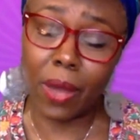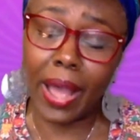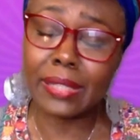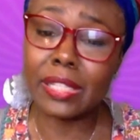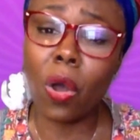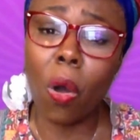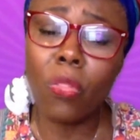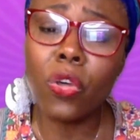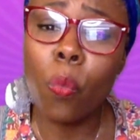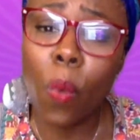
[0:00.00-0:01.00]
I see all
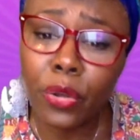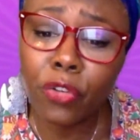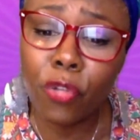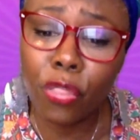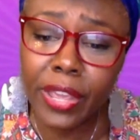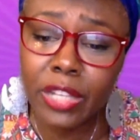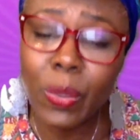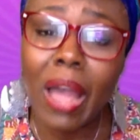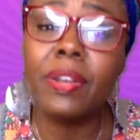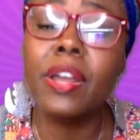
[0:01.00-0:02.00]
the wonderful things. We
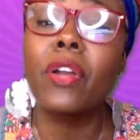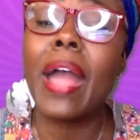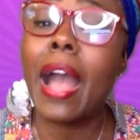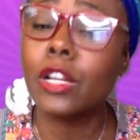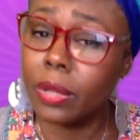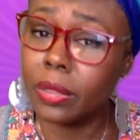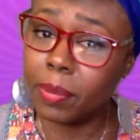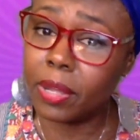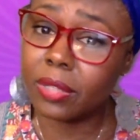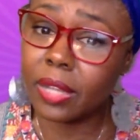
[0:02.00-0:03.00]
have another actor in the
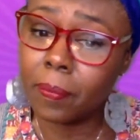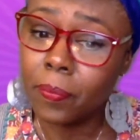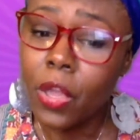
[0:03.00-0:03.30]
building.